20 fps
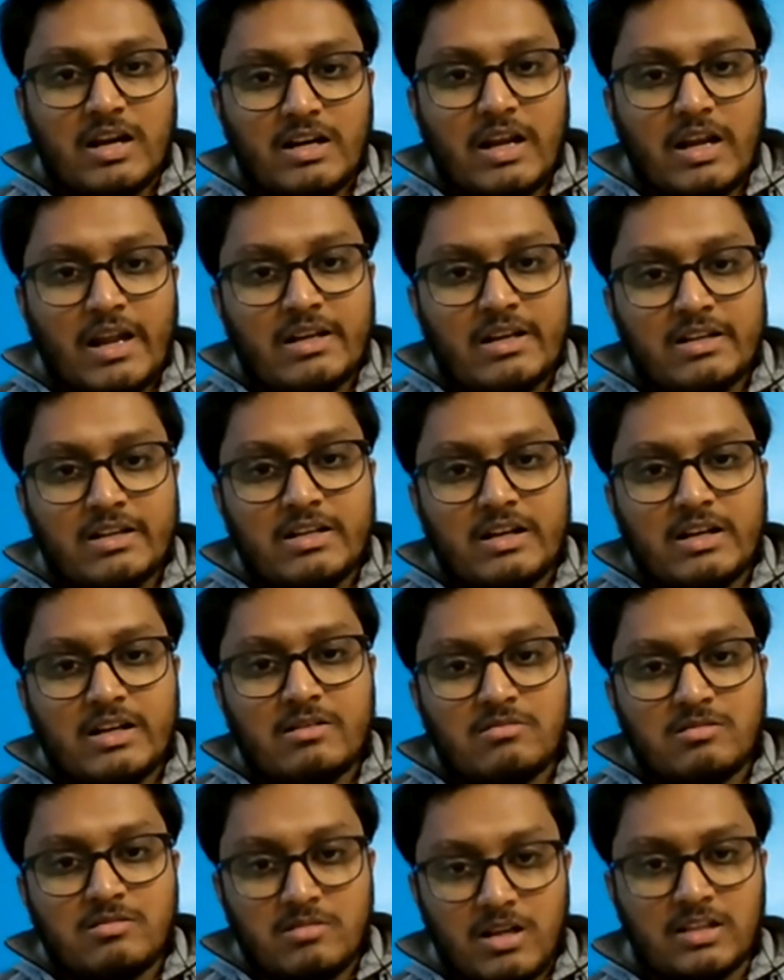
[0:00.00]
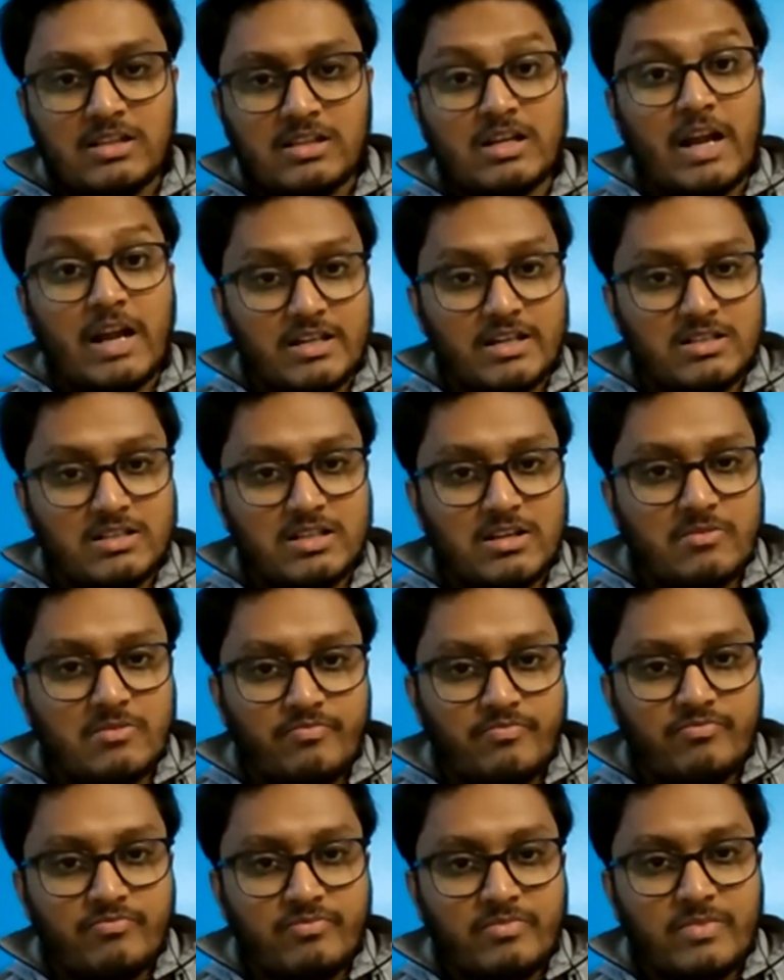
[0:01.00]
that i needed at the right
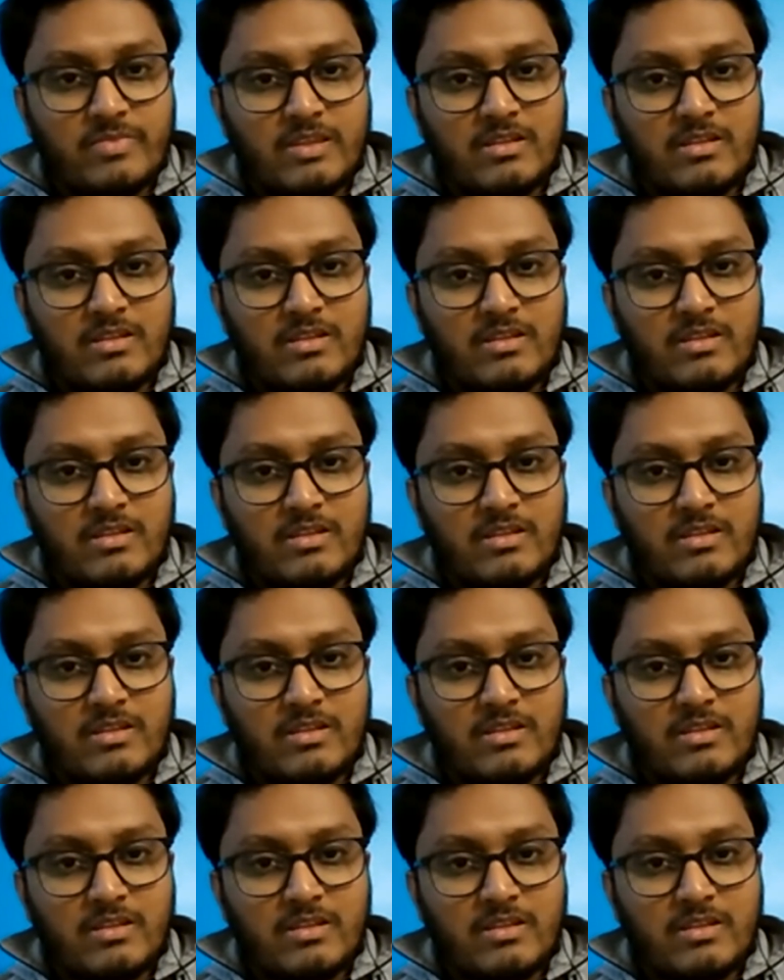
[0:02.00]
time